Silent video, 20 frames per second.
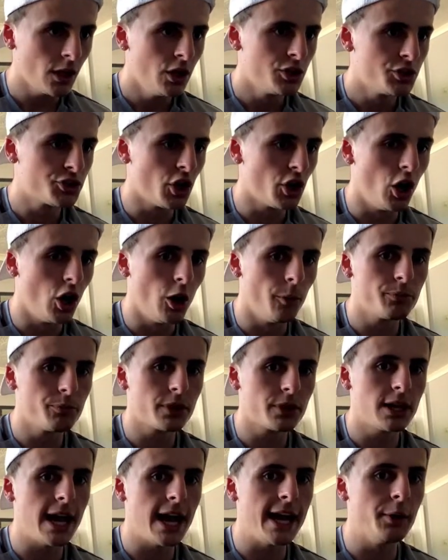So,
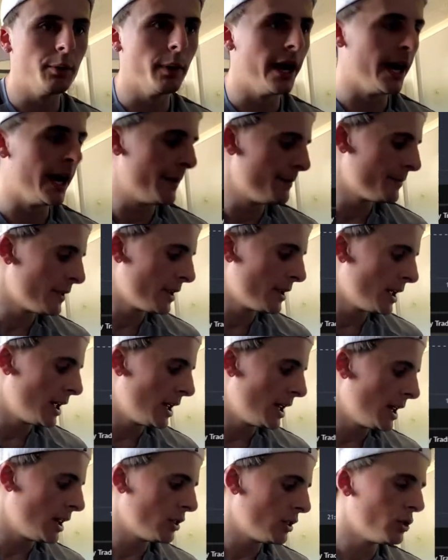anyway,
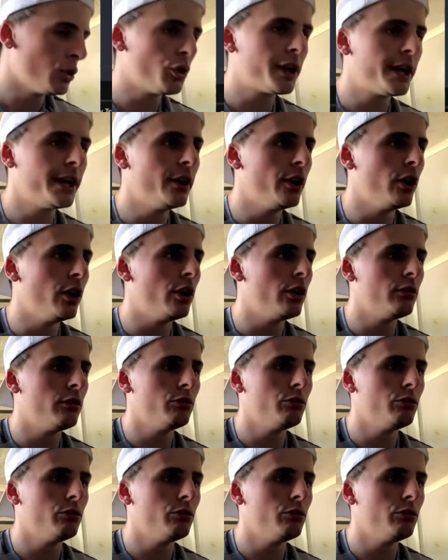looking at